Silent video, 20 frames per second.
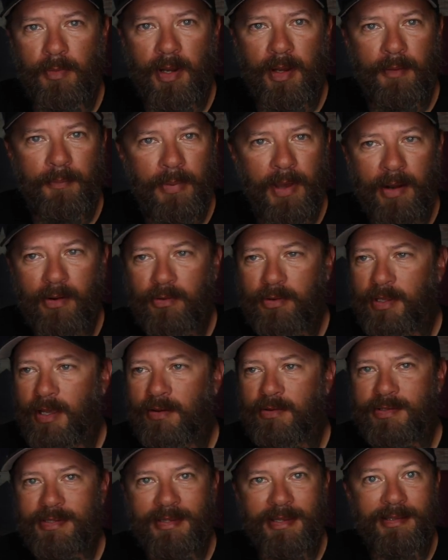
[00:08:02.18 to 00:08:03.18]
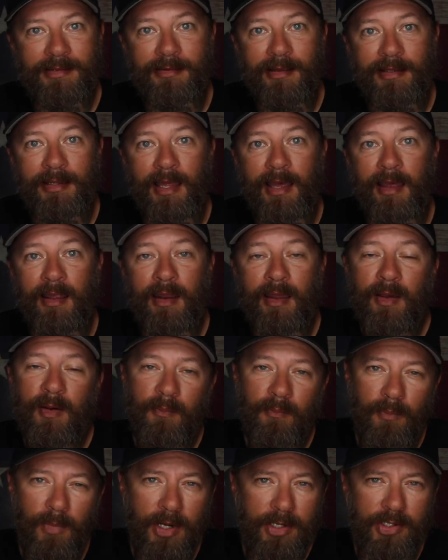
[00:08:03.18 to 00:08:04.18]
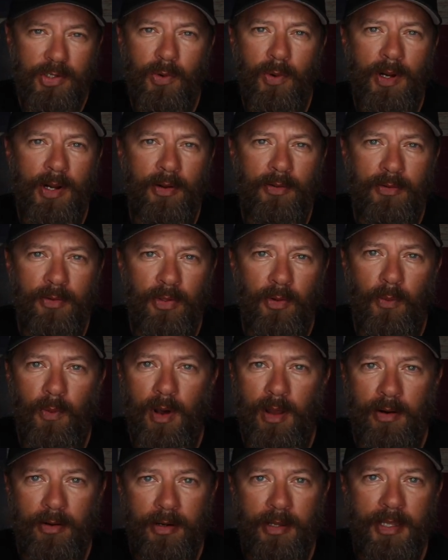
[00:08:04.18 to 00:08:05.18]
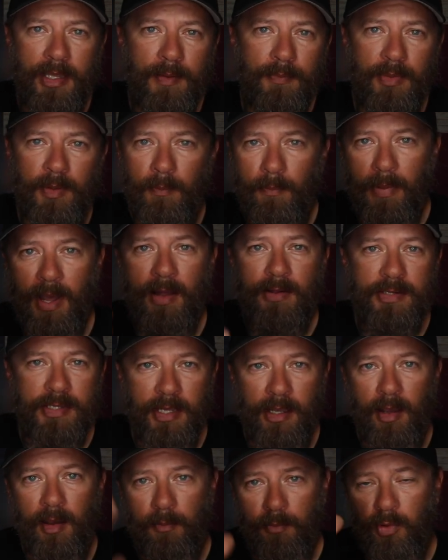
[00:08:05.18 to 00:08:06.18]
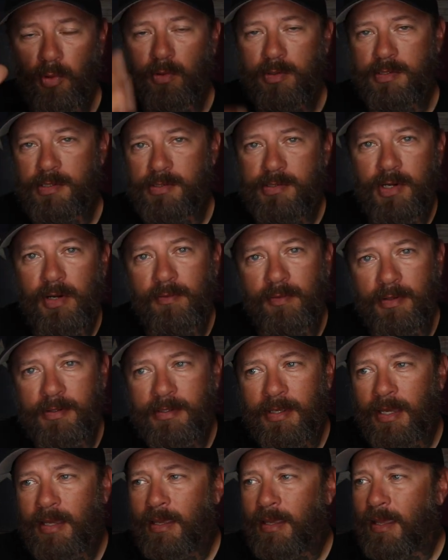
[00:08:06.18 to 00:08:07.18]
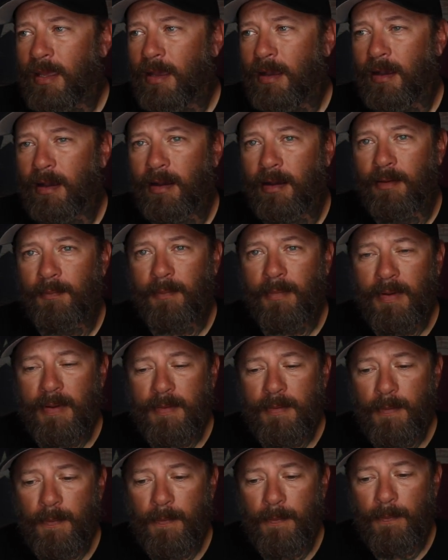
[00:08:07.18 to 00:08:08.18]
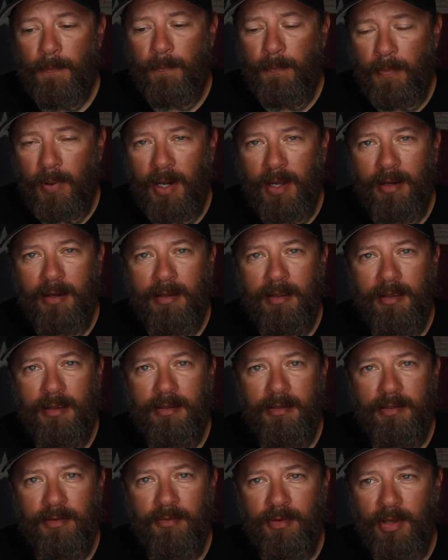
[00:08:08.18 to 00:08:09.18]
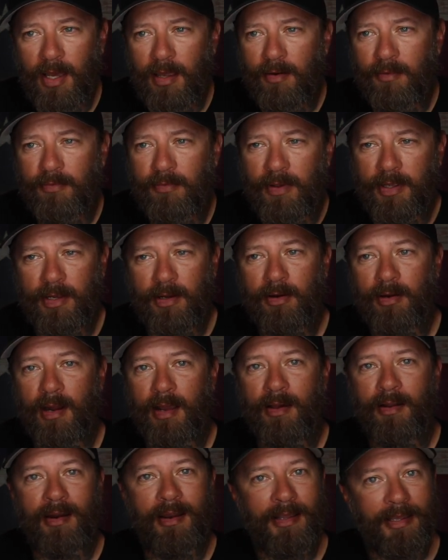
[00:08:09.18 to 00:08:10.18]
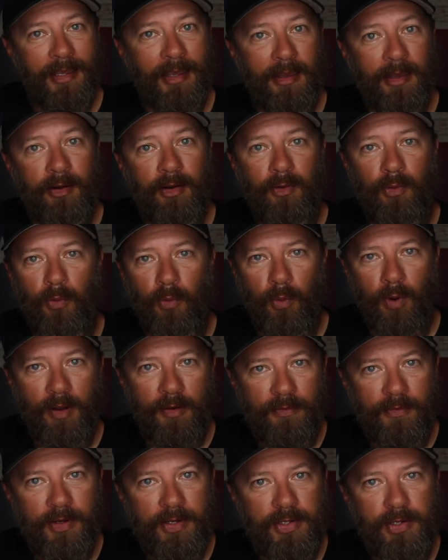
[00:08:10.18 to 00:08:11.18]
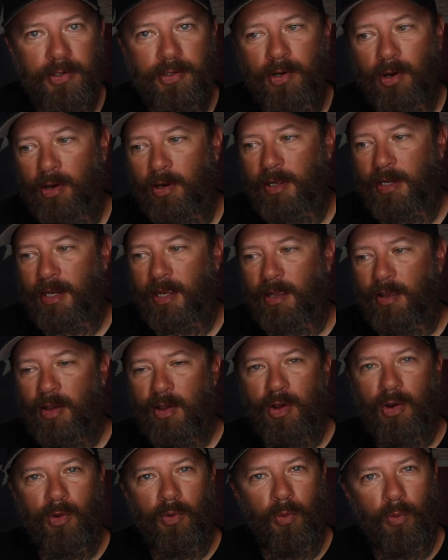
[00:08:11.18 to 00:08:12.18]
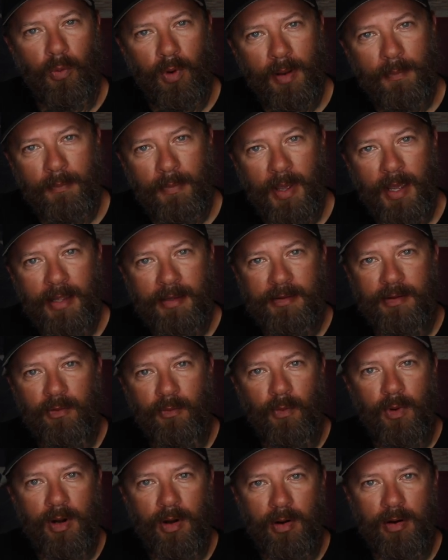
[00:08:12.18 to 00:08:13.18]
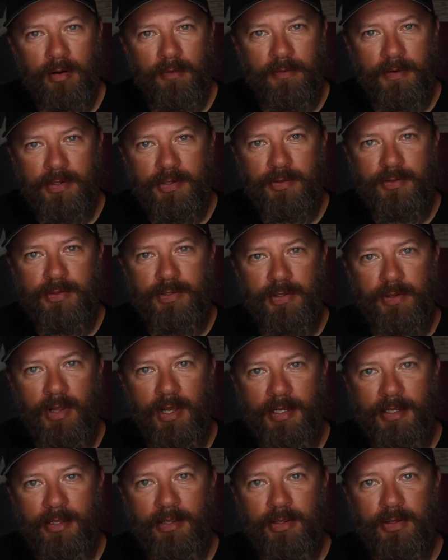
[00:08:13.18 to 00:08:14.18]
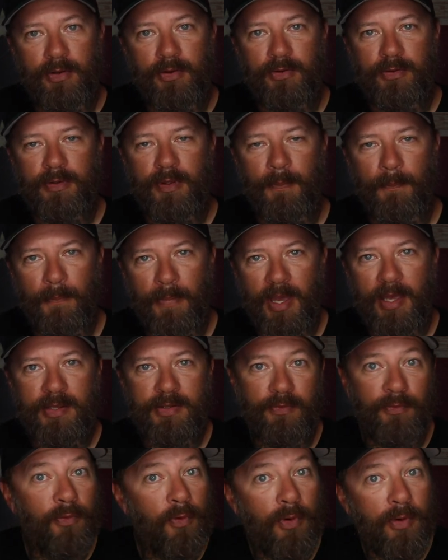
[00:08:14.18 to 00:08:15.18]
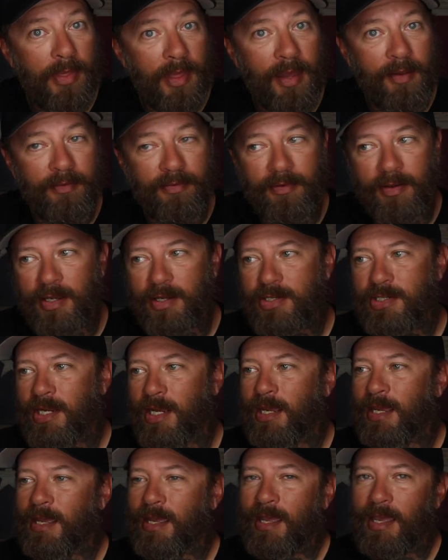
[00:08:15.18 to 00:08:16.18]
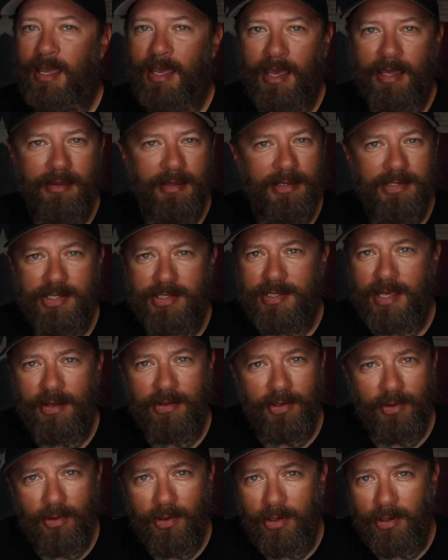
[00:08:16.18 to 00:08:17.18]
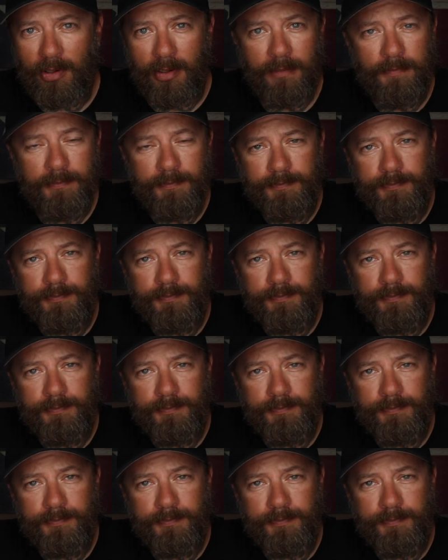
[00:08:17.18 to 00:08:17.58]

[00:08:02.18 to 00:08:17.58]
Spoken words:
my paddle tails and things like that much quicker through the water to keep them bouncing up towards the surface. But you've got to figure out, again, what fish you're targeting, what baits and what artificials you'd like to use best for that fish. And that's just how you learn.